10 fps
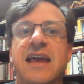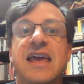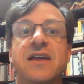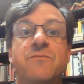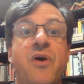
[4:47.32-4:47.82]

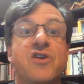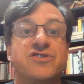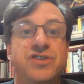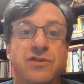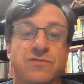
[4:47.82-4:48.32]
In
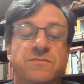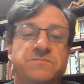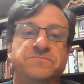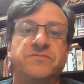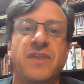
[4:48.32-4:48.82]
part 2,
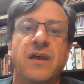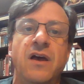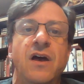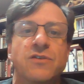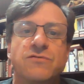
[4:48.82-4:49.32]

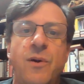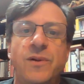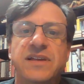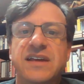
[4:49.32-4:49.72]
Crowley